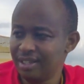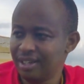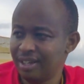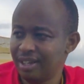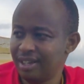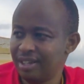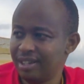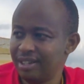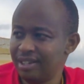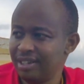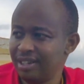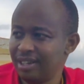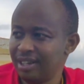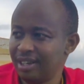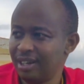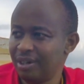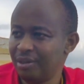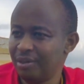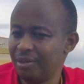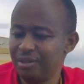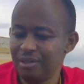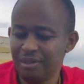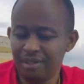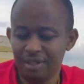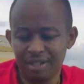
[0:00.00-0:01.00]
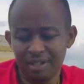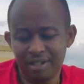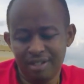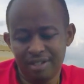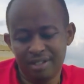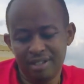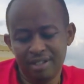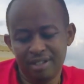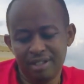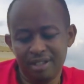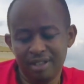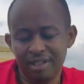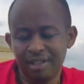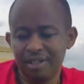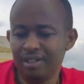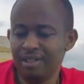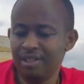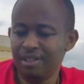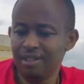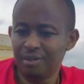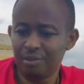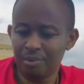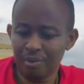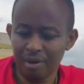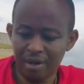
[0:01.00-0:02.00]
And you see,
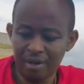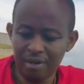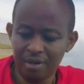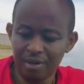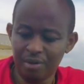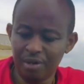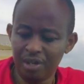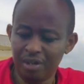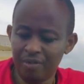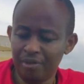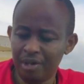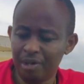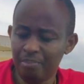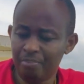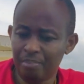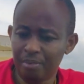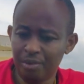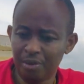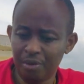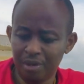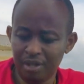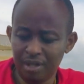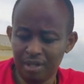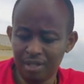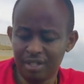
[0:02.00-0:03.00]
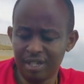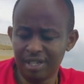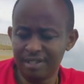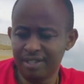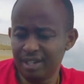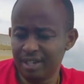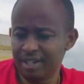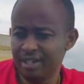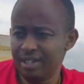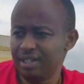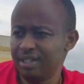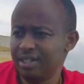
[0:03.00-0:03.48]
this world, it's a journey.